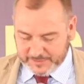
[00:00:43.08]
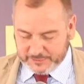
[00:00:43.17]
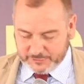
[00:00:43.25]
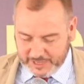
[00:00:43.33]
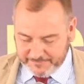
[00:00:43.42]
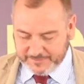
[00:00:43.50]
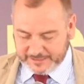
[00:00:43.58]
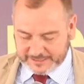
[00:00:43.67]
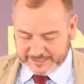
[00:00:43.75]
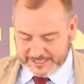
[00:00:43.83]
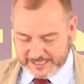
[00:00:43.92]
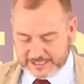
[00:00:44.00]
traffic
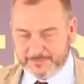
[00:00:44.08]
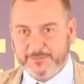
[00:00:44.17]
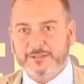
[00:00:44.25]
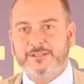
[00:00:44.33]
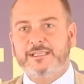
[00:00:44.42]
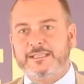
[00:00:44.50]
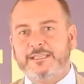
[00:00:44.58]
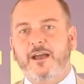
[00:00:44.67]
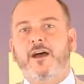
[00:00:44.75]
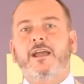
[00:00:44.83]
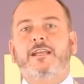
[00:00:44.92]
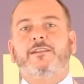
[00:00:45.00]
assessments,
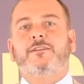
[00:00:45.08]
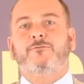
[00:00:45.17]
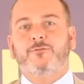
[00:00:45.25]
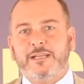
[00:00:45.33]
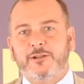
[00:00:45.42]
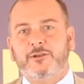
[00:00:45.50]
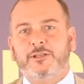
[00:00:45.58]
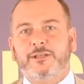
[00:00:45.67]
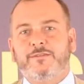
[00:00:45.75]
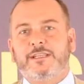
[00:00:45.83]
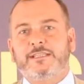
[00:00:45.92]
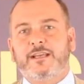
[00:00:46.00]
design, re-looking
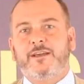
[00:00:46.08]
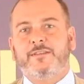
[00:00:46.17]
at the design.